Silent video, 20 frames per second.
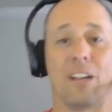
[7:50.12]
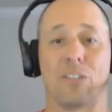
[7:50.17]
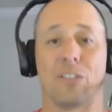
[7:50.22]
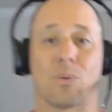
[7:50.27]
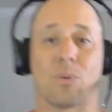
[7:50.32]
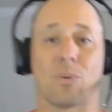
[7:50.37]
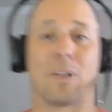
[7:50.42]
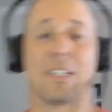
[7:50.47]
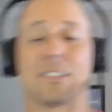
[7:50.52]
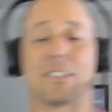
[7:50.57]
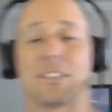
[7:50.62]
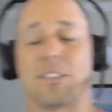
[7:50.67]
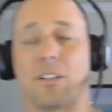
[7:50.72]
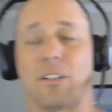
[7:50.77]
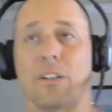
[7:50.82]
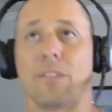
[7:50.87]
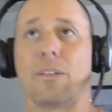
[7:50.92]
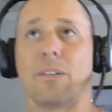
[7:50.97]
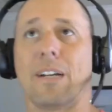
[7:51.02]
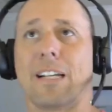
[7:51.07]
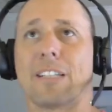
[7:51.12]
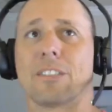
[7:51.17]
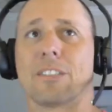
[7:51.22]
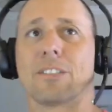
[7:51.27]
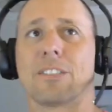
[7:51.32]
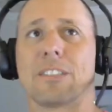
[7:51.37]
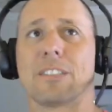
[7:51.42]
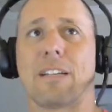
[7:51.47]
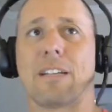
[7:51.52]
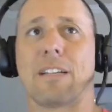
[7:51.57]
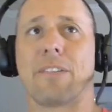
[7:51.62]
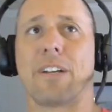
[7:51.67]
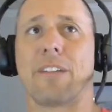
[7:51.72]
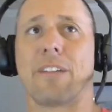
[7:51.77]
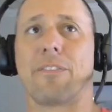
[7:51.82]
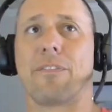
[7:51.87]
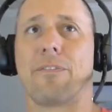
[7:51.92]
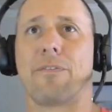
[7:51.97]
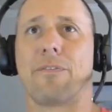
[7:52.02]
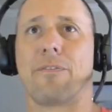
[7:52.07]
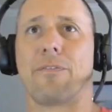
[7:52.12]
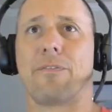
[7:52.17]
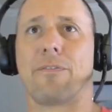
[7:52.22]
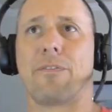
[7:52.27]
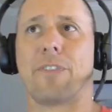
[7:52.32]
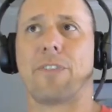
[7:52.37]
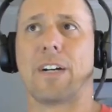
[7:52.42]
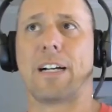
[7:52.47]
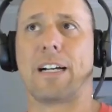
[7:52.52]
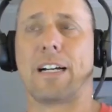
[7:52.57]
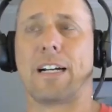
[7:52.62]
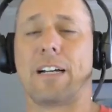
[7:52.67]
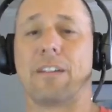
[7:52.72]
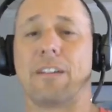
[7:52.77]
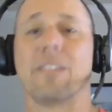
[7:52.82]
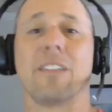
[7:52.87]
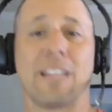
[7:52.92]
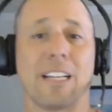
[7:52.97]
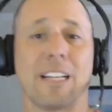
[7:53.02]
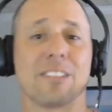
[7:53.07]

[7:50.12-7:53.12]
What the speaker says: air squats, or I guess 75. Yeah,